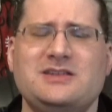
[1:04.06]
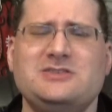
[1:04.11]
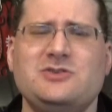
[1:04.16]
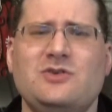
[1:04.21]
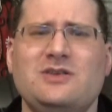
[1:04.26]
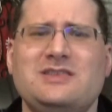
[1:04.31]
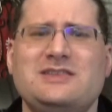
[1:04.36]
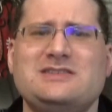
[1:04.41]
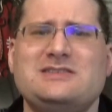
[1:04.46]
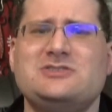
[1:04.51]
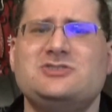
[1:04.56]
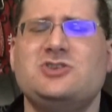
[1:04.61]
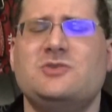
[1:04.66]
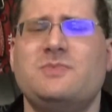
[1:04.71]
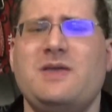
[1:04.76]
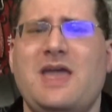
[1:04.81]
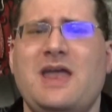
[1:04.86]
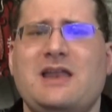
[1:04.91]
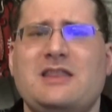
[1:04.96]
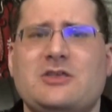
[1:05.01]
considering this is
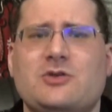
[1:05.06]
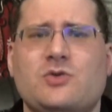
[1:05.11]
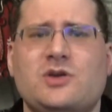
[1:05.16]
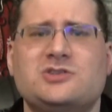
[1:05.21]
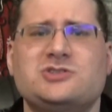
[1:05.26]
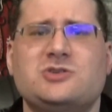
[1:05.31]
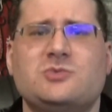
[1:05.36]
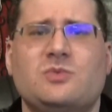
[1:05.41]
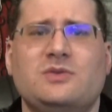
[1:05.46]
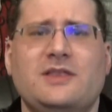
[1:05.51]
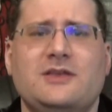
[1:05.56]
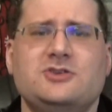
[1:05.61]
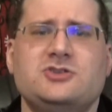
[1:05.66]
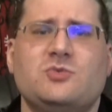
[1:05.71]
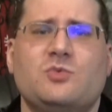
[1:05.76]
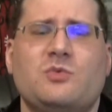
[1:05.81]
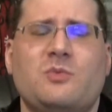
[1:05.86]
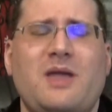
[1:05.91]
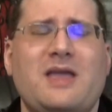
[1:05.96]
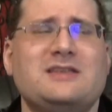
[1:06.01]
Japan and the Christian
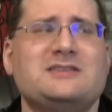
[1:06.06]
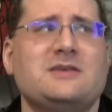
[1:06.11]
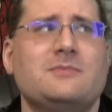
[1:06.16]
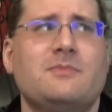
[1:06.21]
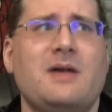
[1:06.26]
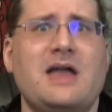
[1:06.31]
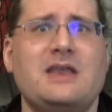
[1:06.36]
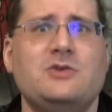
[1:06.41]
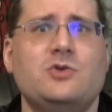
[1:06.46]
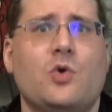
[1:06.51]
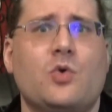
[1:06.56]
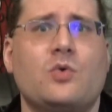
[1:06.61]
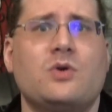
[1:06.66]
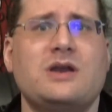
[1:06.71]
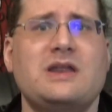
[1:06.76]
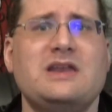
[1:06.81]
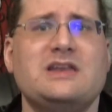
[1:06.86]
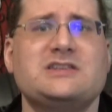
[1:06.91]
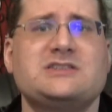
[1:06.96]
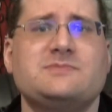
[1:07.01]
religion remains a
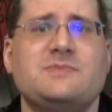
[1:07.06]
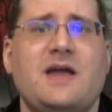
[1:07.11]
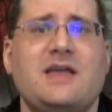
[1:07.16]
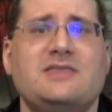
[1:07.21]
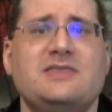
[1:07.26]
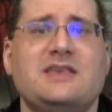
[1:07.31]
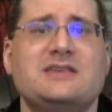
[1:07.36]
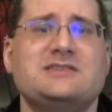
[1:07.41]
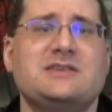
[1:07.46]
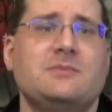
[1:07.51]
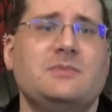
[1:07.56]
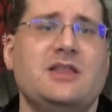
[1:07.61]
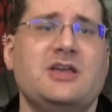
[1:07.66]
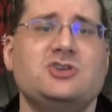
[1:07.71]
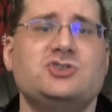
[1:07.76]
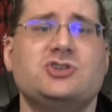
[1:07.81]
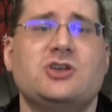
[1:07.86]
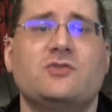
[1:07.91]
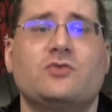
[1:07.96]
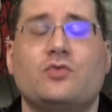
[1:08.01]
minority despite the
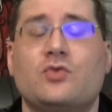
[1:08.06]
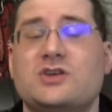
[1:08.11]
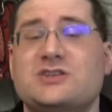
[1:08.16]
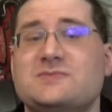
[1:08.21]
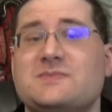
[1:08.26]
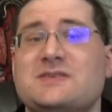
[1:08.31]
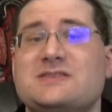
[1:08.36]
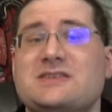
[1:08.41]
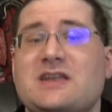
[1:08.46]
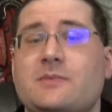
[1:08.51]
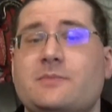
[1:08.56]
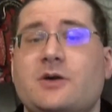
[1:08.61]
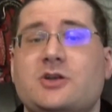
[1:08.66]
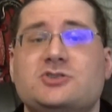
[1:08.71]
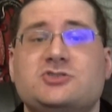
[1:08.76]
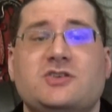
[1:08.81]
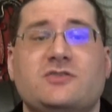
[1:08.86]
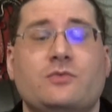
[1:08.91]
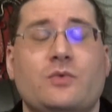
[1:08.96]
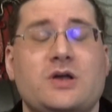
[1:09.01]
assimilation of Christmas and a
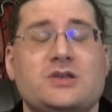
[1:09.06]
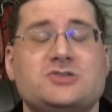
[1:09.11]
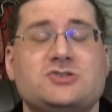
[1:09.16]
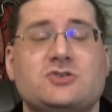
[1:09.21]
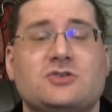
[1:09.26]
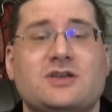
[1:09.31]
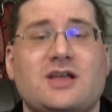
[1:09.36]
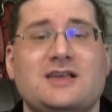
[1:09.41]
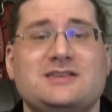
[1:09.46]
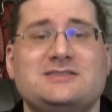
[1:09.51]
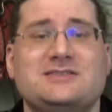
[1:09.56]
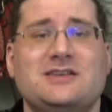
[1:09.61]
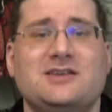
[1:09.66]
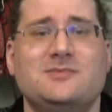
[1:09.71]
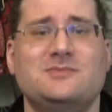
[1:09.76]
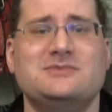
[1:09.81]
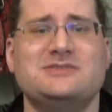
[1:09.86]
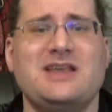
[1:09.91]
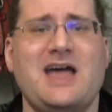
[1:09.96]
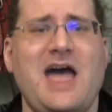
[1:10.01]
bunch of Western
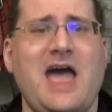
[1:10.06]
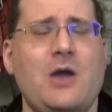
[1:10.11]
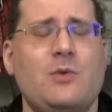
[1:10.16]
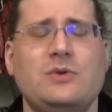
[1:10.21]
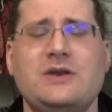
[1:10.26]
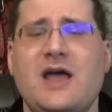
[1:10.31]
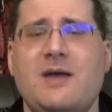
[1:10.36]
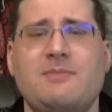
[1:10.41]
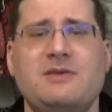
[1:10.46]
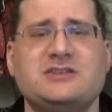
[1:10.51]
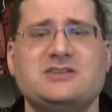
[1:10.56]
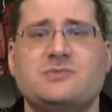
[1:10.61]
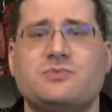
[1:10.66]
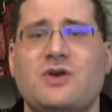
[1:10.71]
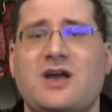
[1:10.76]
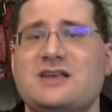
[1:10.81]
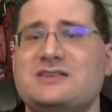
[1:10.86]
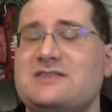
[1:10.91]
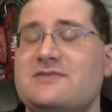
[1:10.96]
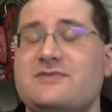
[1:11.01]
customs, I would not be
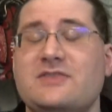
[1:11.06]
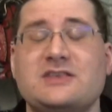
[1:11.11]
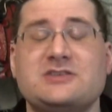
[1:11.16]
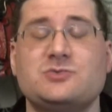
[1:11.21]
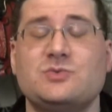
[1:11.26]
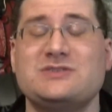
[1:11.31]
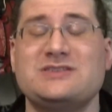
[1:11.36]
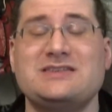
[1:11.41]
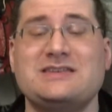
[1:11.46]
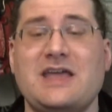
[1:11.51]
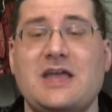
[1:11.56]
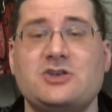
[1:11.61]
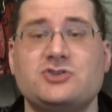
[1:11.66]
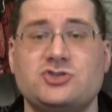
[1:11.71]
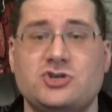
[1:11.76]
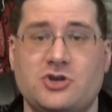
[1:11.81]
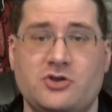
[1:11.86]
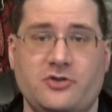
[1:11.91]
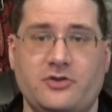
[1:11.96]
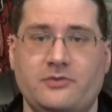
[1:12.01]
surprised if this was
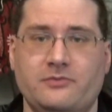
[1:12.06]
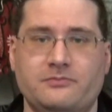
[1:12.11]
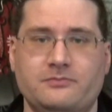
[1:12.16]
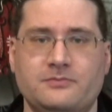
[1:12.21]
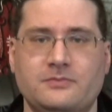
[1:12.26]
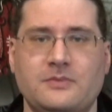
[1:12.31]
intentional.